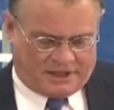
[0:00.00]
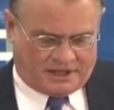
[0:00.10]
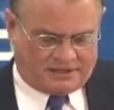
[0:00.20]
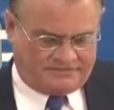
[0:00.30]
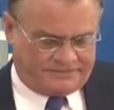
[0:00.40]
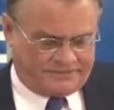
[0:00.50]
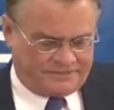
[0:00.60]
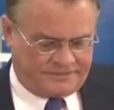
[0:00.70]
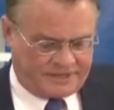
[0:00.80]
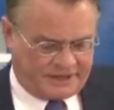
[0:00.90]

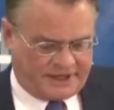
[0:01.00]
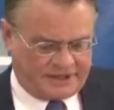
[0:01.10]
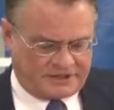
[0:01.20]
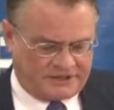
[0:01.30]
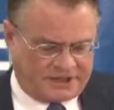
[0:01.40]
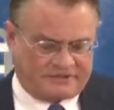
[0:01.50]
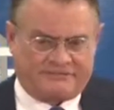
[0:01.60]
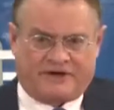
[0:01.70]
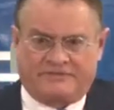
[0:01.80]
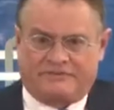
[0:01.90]
Again, in
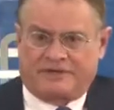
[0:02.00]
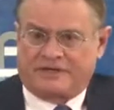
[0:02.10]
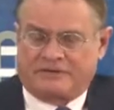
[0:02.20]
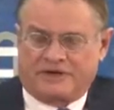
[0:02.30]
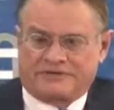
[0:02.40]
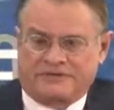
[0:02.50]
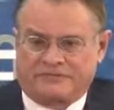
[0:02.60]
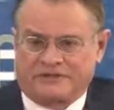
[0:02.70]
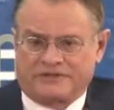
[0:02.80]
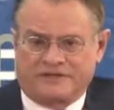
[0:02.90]
2005, the big question
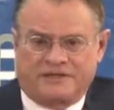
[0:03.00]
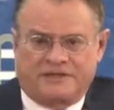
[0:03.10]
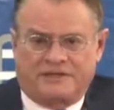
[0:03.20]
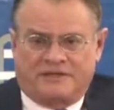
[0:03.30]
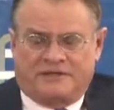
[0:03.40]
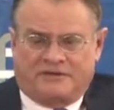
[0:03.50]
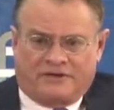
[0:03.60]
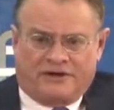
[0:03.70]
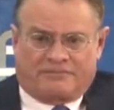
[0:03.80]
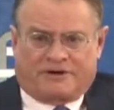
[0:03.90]
was
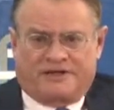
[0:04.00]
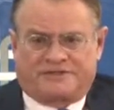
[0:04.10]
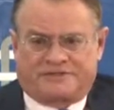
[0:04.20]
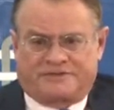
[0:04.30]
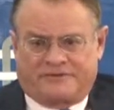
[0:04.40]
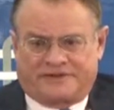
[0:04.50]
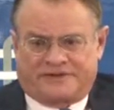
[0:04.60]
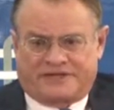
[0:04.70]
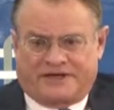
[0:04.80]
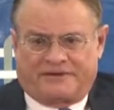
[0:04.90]
oil prices and what
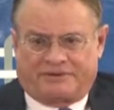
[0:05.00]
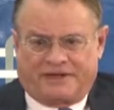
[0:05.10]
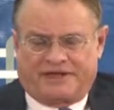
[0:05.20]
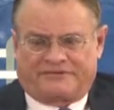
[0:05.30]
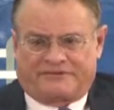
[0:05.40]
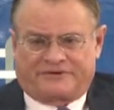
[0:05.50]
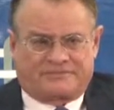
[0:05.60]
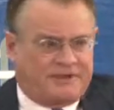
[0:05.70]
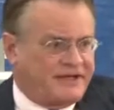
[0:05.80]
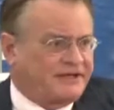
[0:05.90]
the Saudi plans for
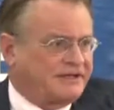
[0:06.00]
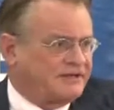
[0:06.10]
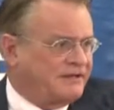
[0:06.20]
expanding